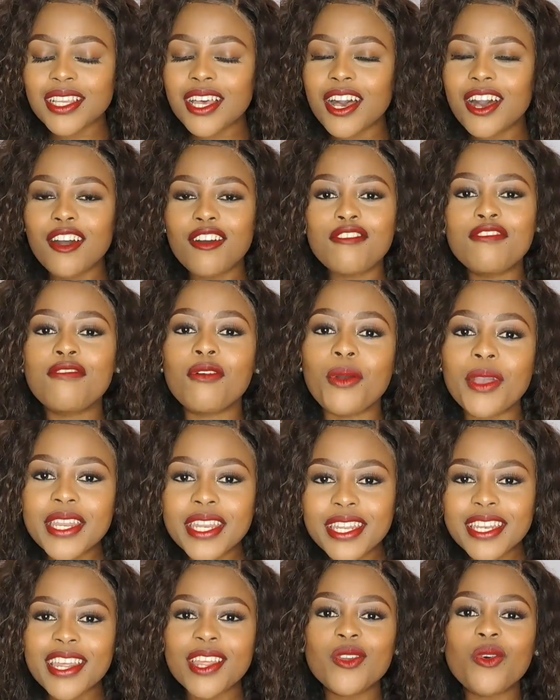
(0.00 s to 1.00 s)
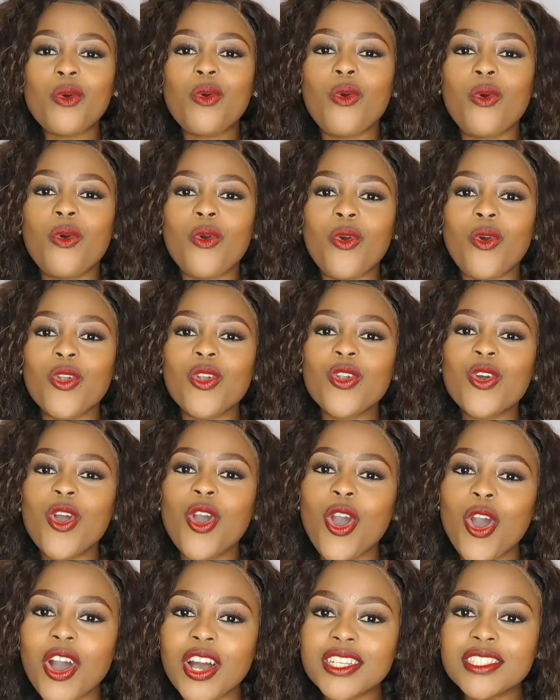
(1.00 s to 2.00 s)
Avoid it at all
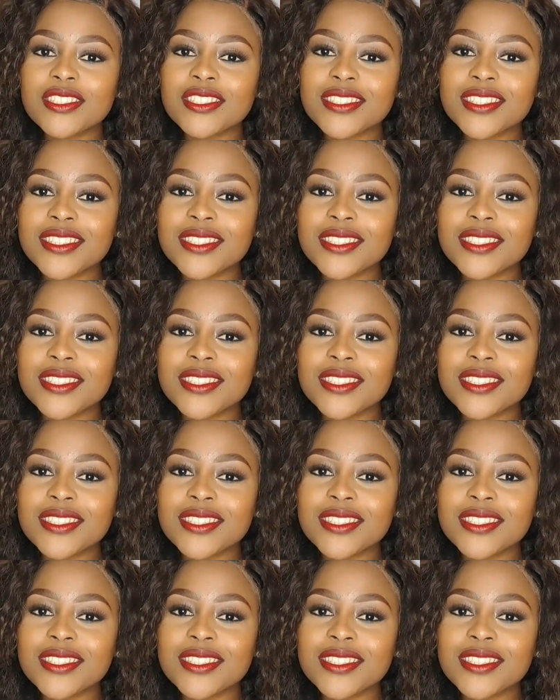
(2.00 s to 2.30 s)
costs.